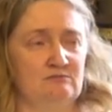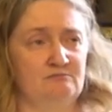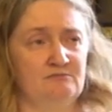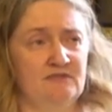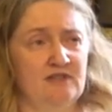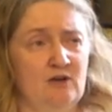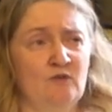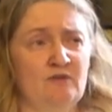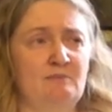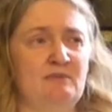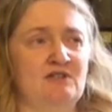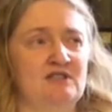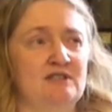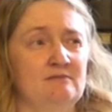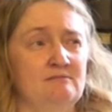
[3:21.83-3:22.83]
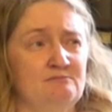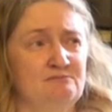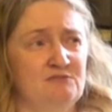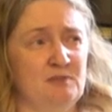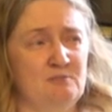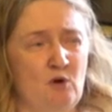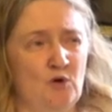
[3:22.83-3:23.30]
the overburden
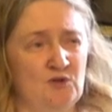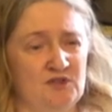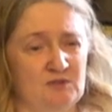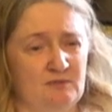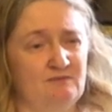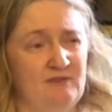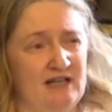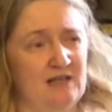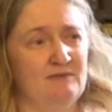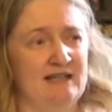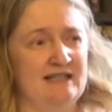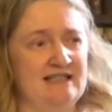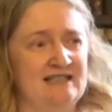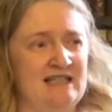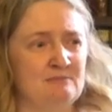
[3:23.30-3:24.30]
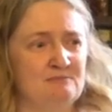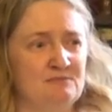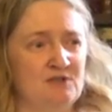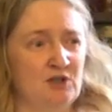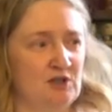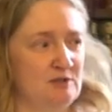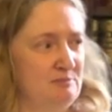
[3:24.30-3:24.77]
deposits were very, very deep.
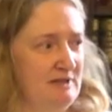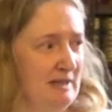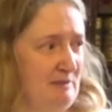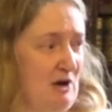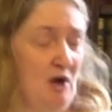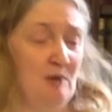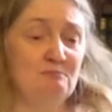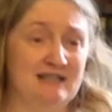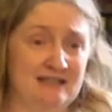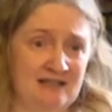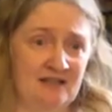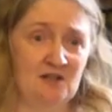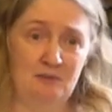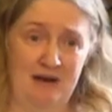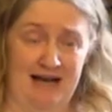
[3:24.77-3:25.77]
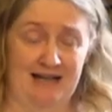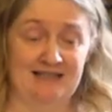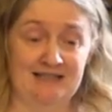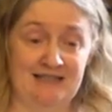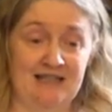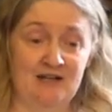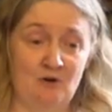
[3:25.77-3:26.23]
They could be about a metre that we had
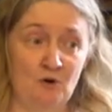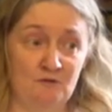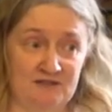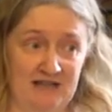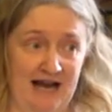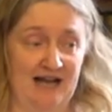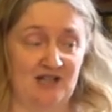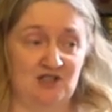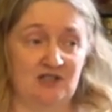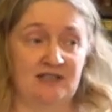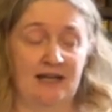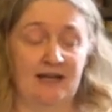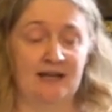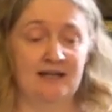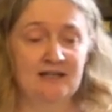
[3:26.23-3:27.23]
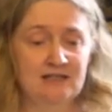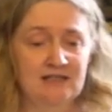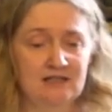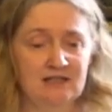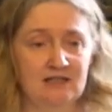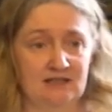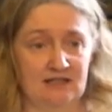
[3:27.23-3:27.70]
to take off to actually get
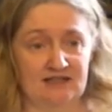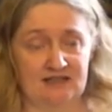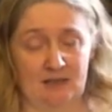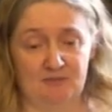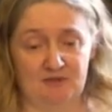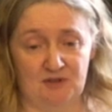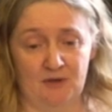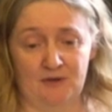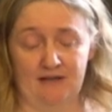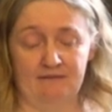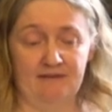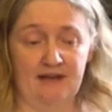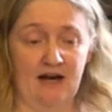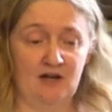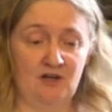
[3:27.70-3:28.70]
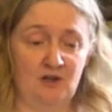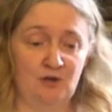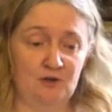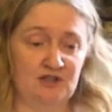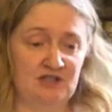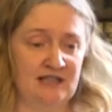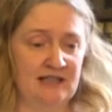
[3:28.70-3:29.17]
to the subsoil and the
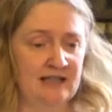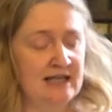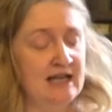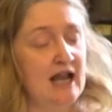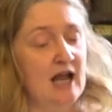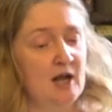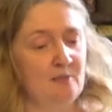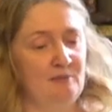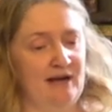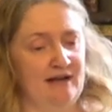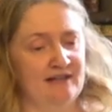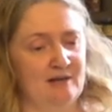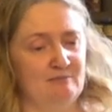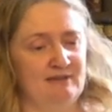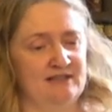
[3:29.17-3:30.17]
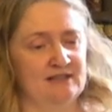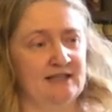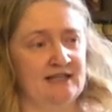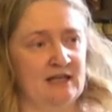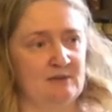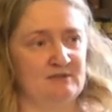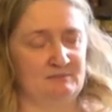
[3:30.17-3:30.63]
archaeology. But in that middle
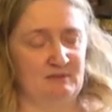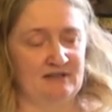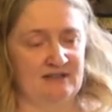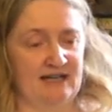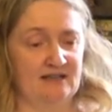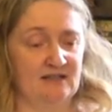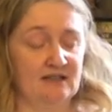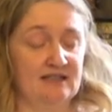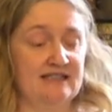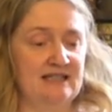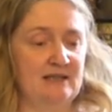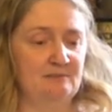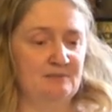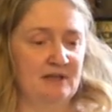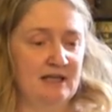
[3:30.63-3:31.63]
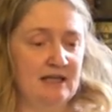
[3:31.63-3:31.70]
area, it was particularly deep.